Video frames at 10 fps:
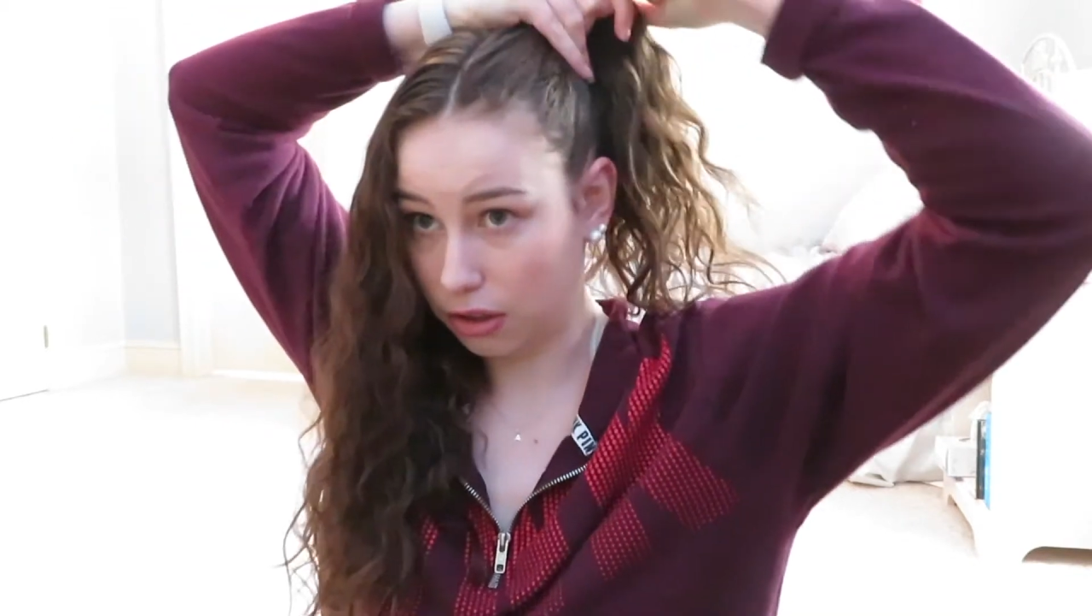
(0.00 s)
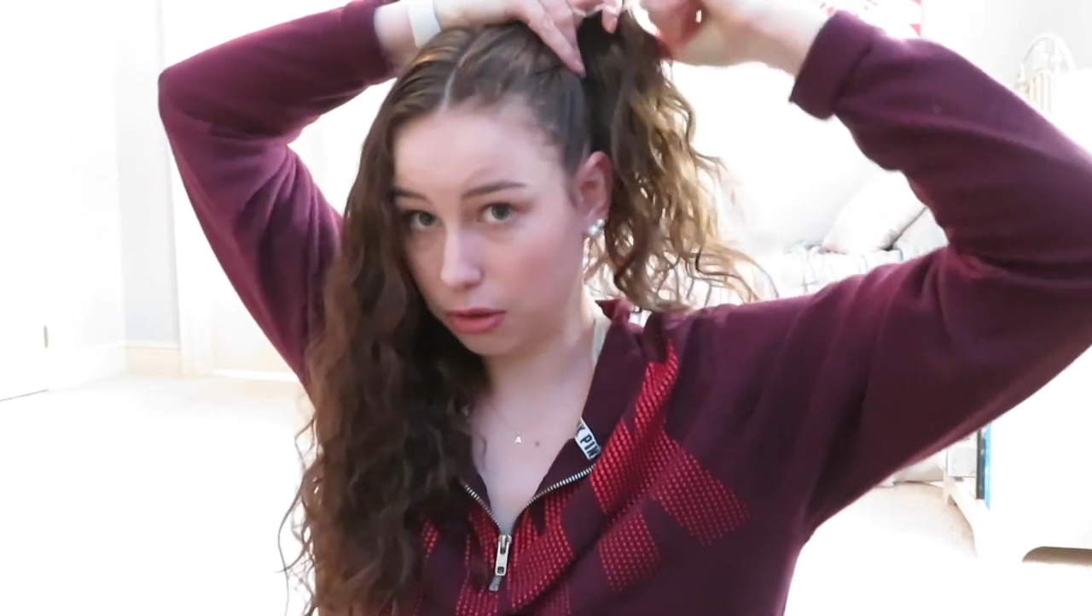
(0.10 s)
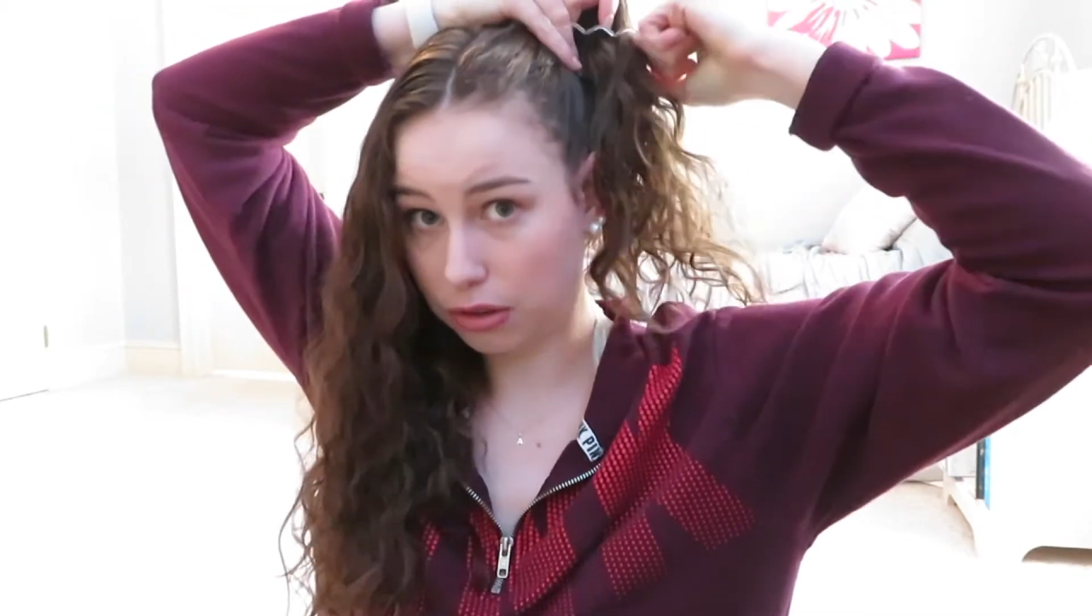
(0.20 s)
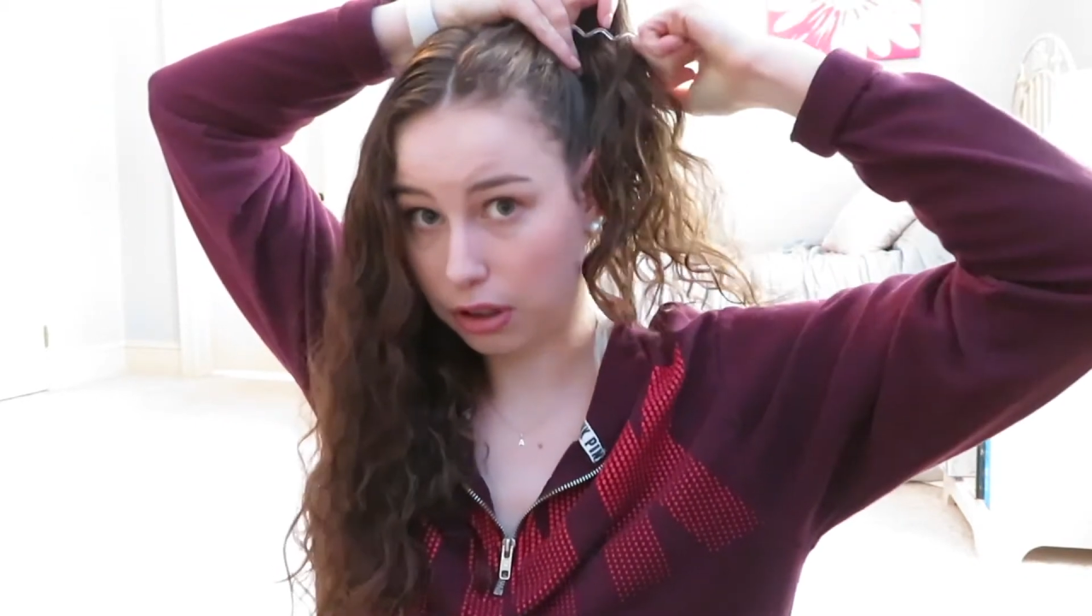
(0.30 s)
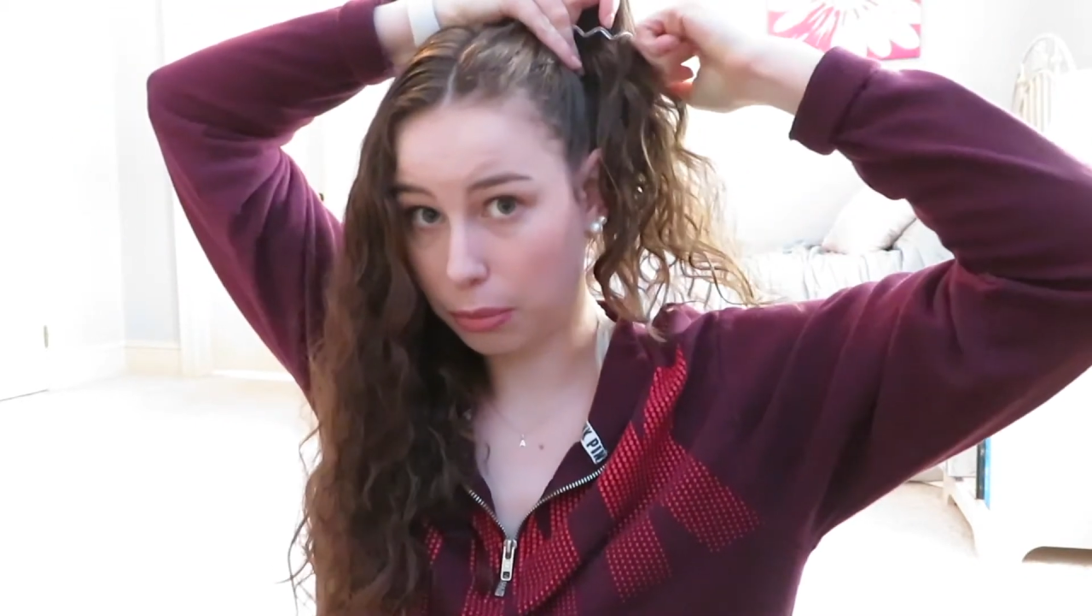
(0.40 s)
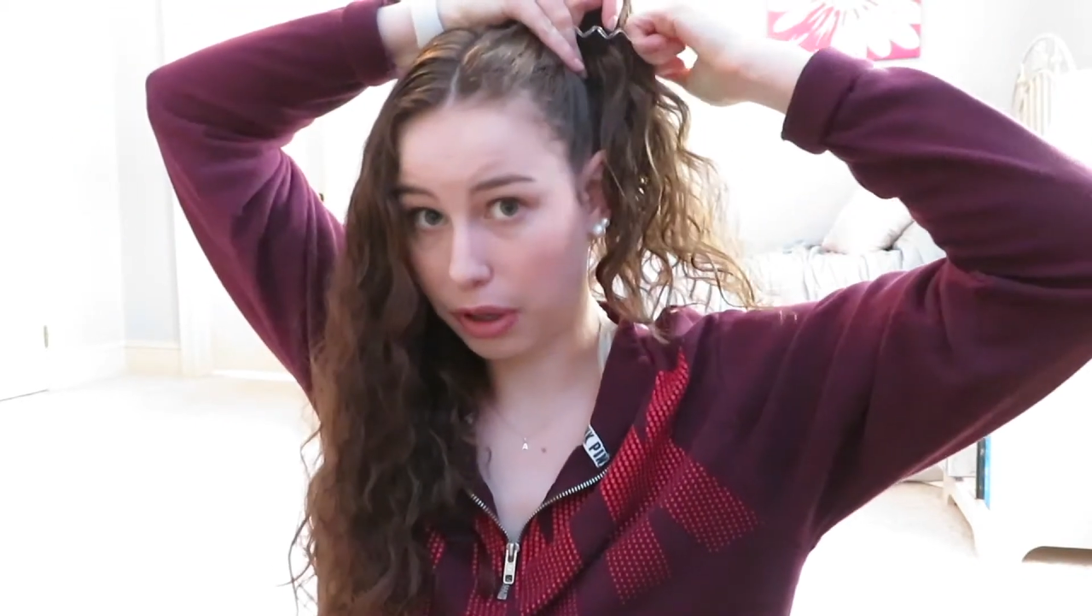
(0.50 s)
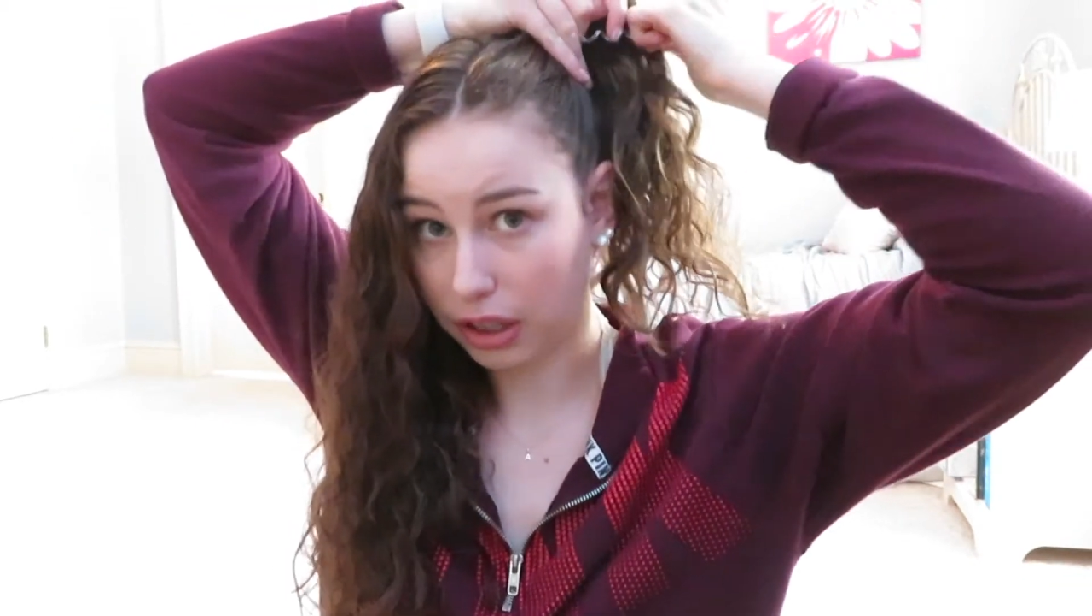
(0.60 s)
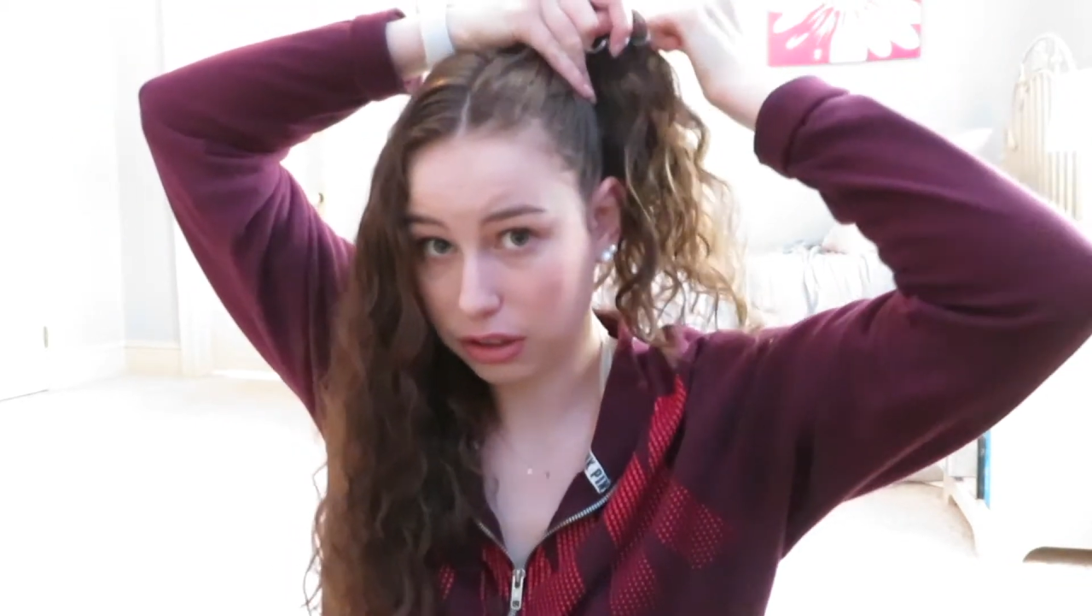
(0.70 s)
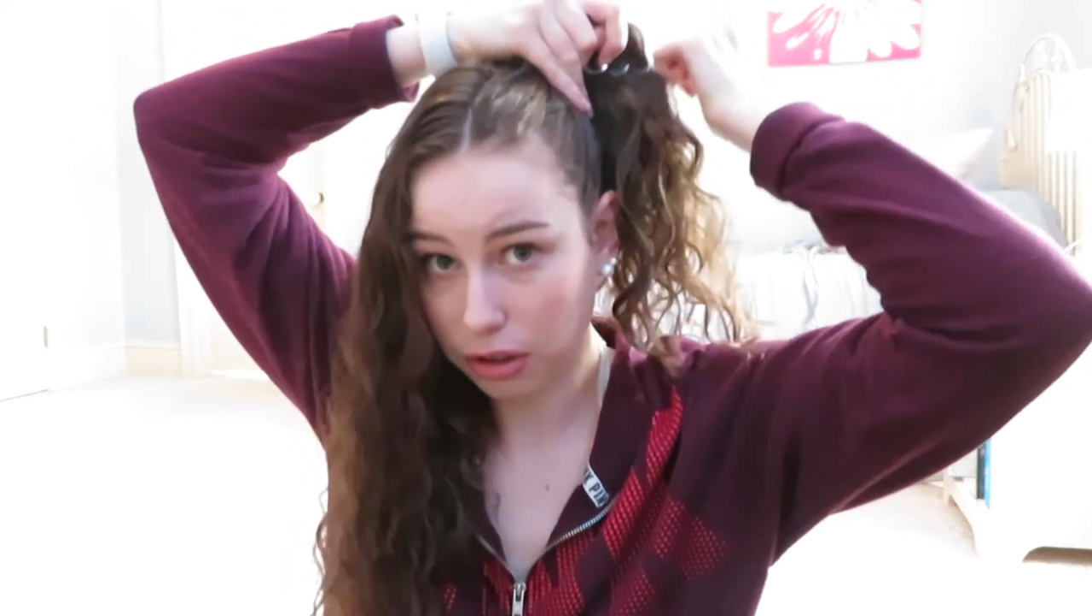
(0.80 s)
do a little bun.